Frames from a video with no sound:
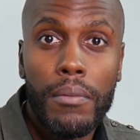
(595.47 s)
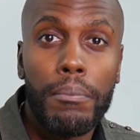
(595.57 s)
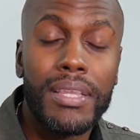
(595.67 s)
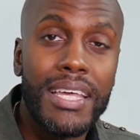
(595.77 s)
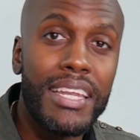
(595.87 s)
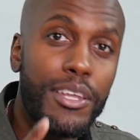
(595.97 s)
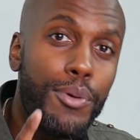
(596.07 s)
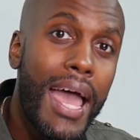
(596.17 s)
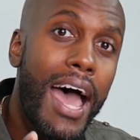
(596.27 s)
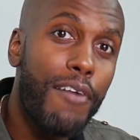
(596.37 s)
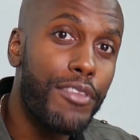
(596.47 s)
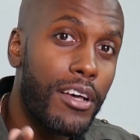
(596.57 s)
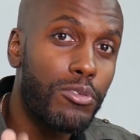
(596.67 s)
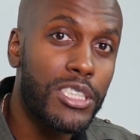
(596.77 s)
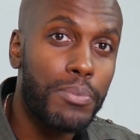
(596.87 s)
But then you have
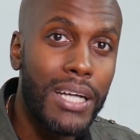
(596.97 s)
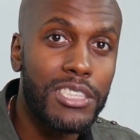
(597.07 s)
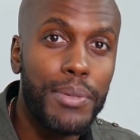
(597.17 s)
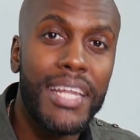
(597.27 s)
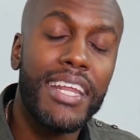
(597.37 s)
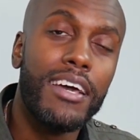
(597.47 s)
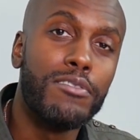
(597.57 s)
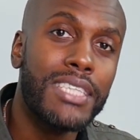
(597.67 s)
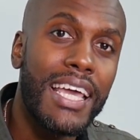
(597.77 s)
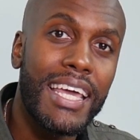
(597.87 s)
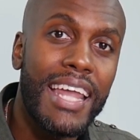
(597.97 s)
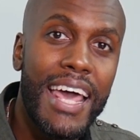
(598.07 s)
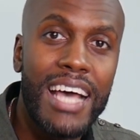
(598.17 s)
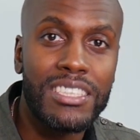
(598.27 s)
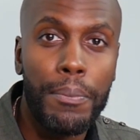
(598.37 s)
the responsibility of taking
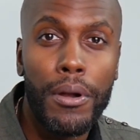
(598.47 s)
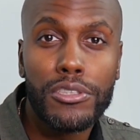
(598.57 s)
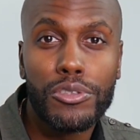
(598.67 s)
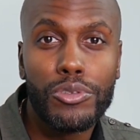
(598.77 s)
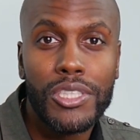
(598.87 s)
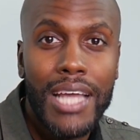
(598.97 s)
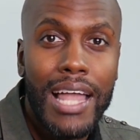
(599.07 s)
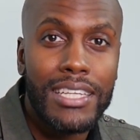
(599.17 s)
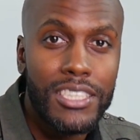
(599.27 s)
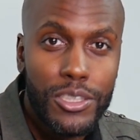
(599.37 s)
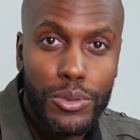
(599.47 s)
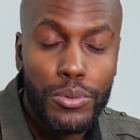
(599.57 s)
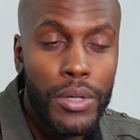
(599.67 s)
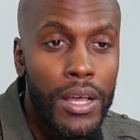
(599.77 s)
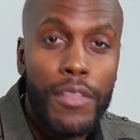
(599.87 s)
that as a personal challenge
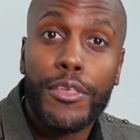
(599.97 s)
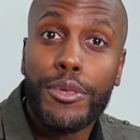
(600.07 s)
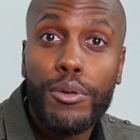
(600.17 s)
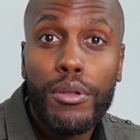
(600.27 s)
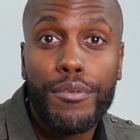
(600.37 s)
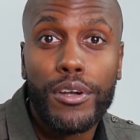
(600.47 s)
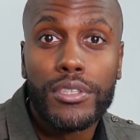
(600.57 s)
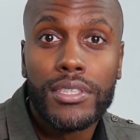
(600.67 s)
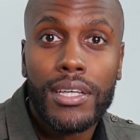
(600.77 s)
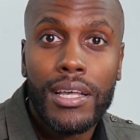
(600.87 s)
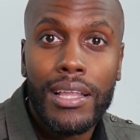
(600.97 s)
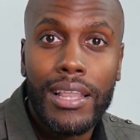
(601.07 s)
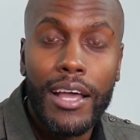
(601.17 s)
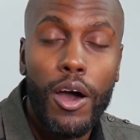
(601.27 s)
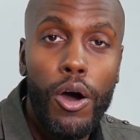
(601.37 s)
to the universe.
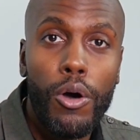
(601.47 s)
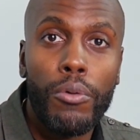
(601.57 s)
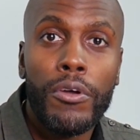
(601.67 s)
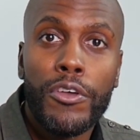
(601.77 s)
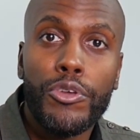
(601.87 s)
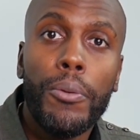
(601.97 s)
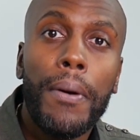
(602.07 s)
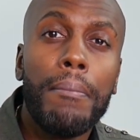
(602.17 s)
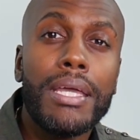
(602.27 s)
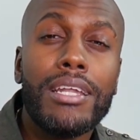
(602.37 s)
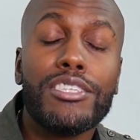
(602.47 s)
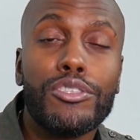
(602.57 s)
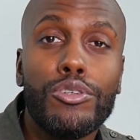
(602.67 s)
Like, oh, you put me in this